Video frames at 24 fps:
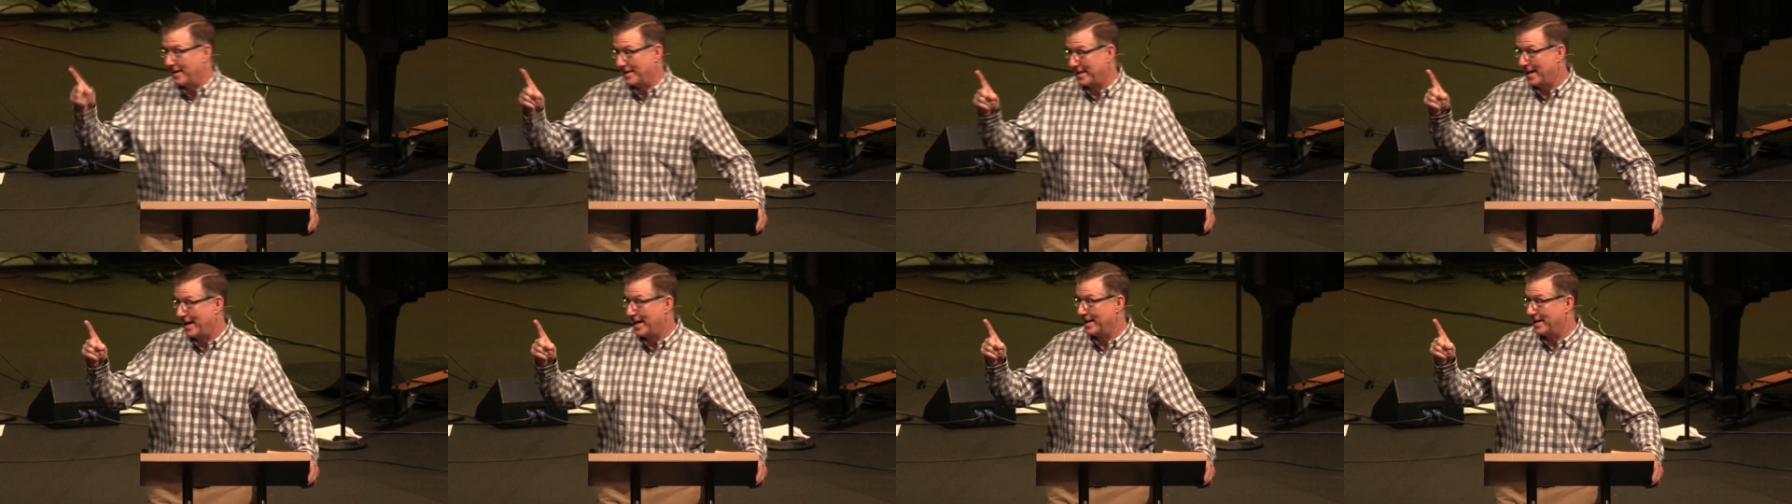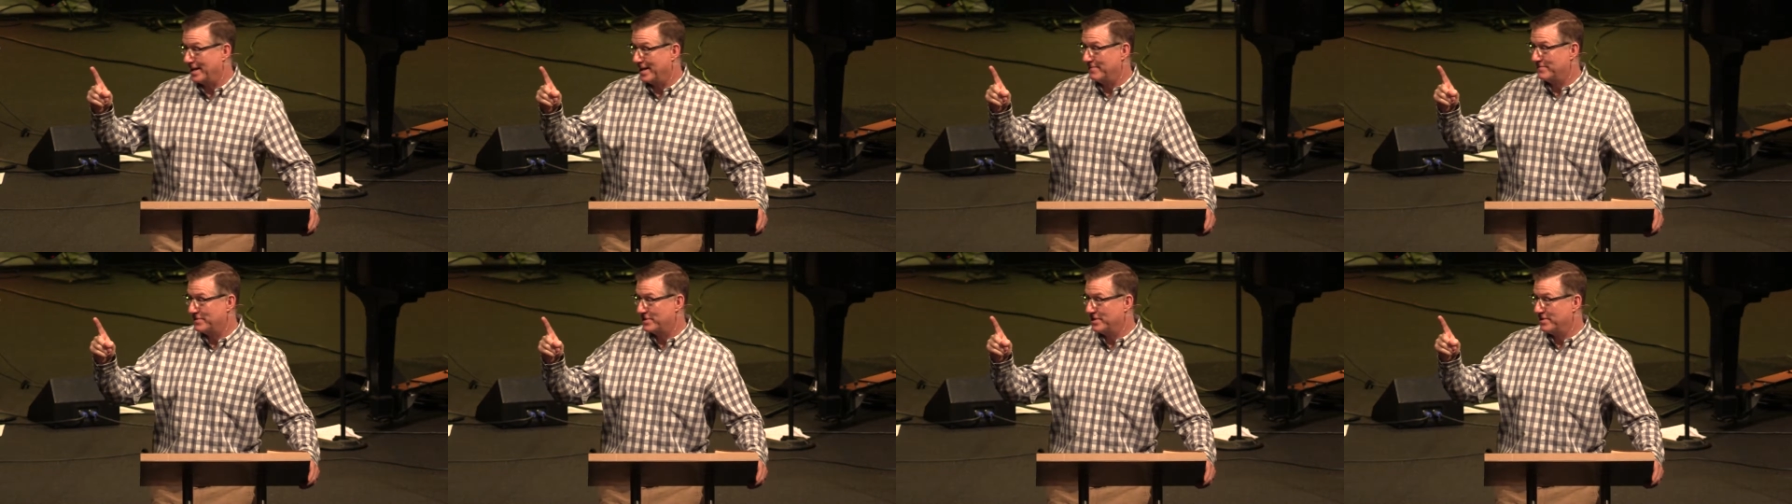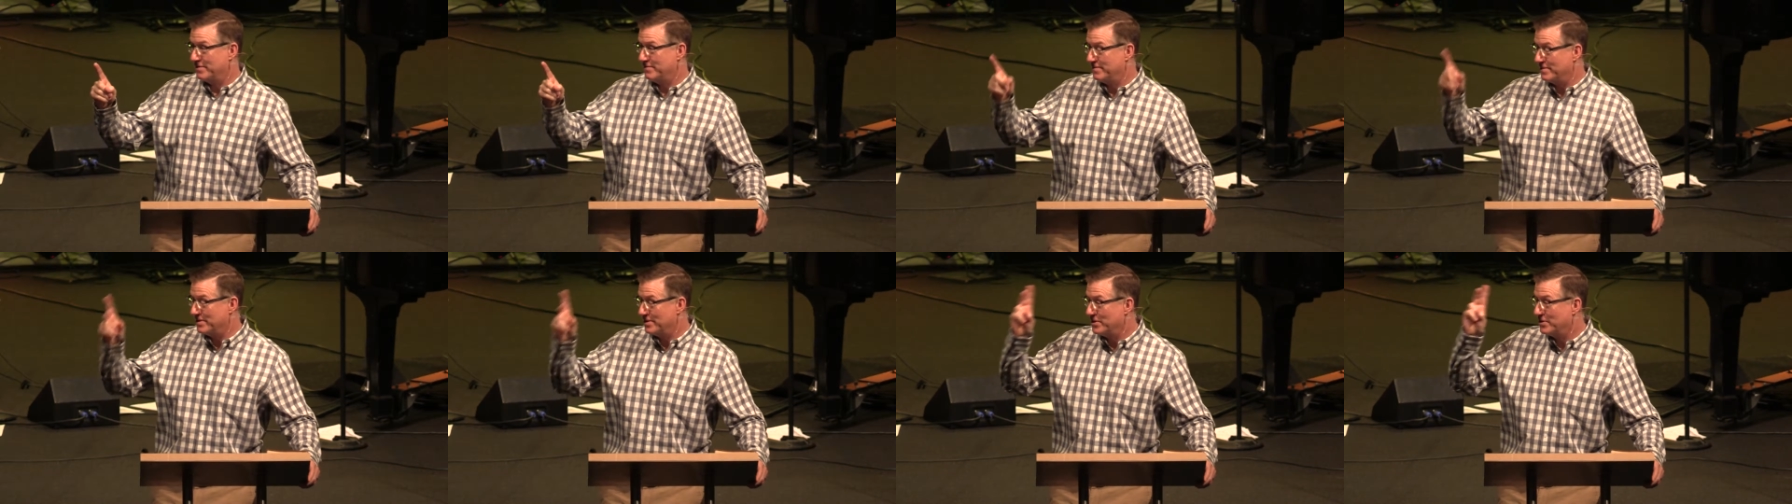God loves
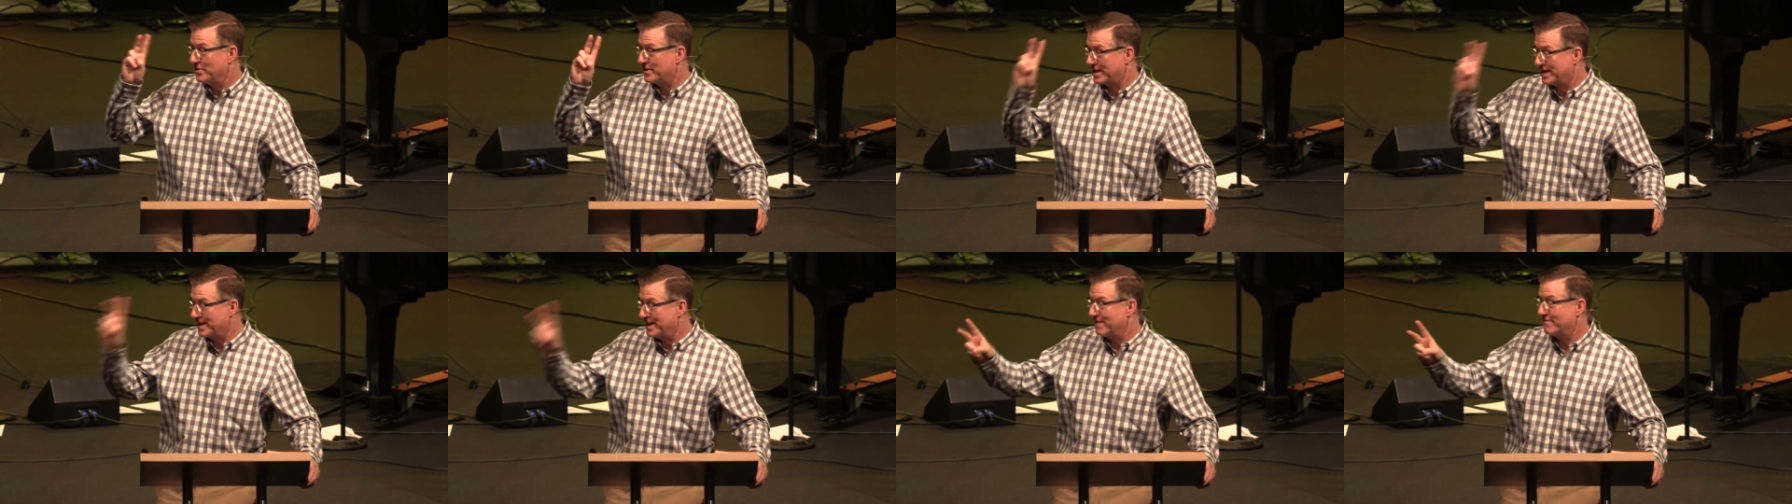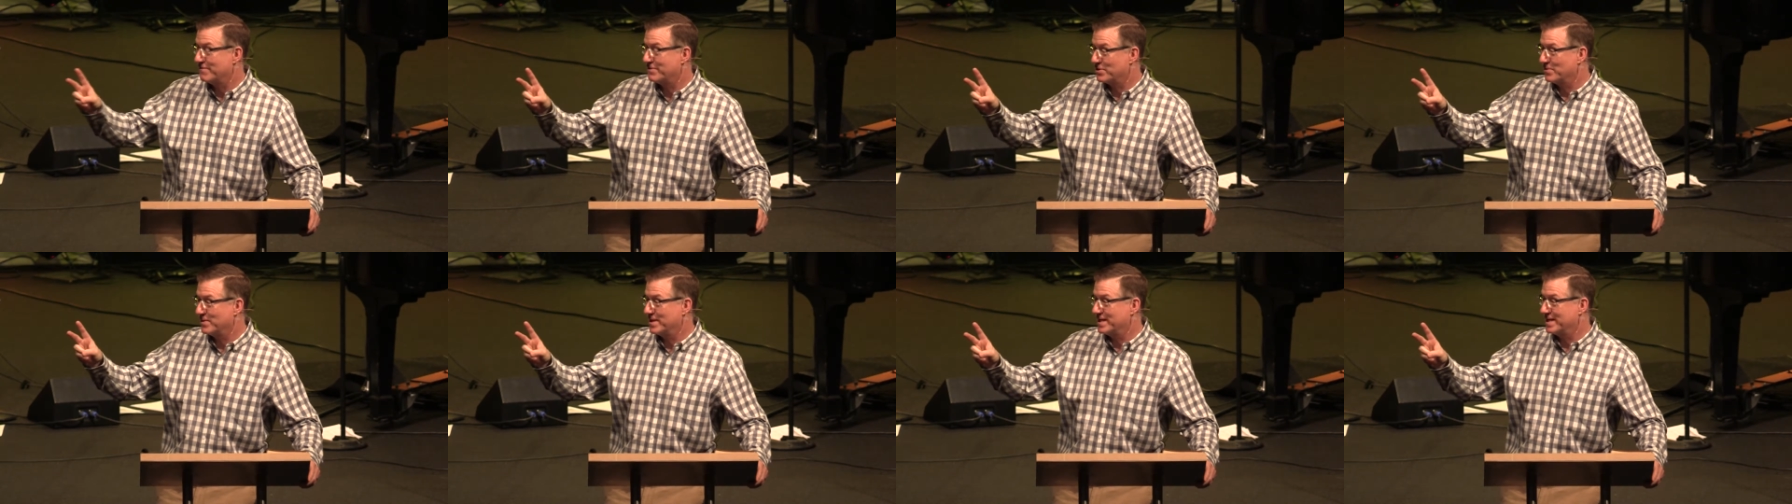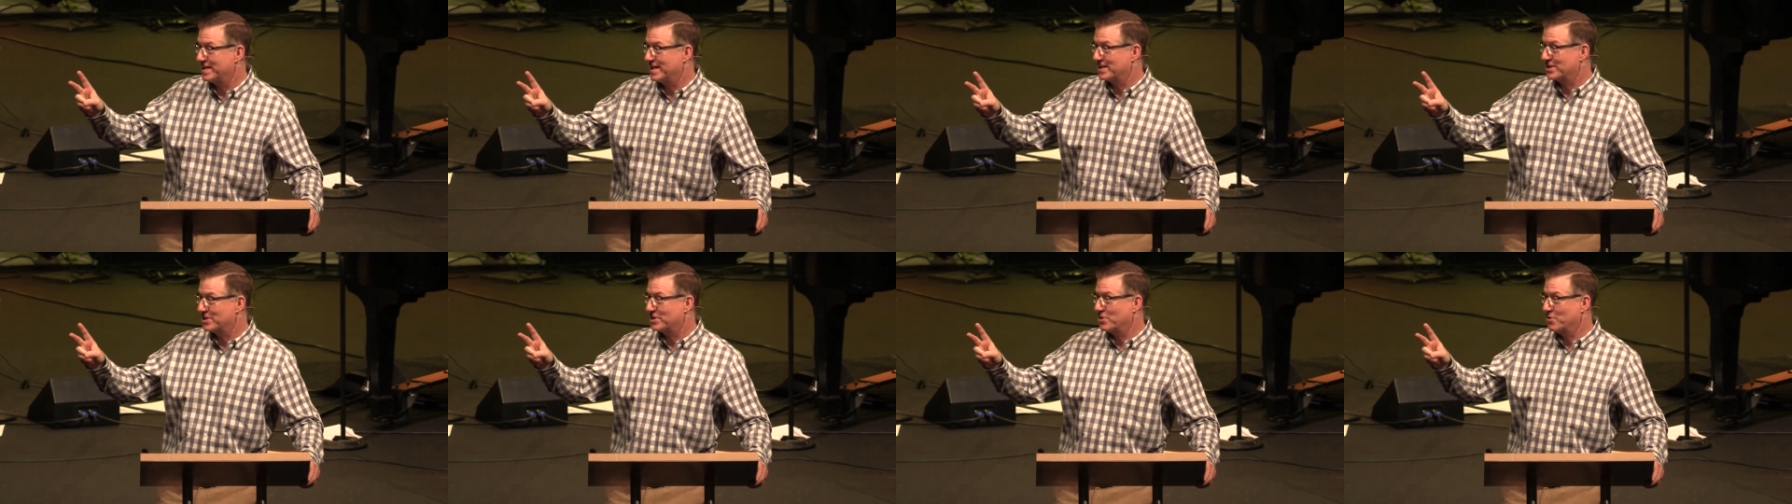you. You can never do
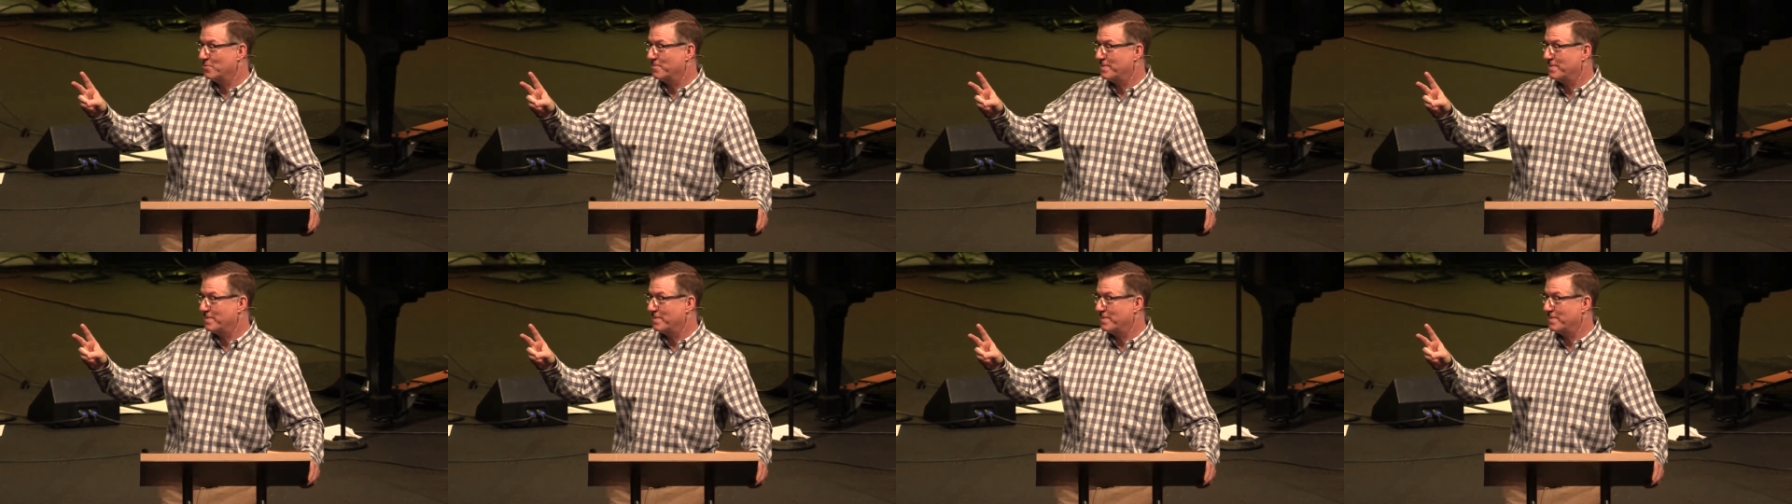anything so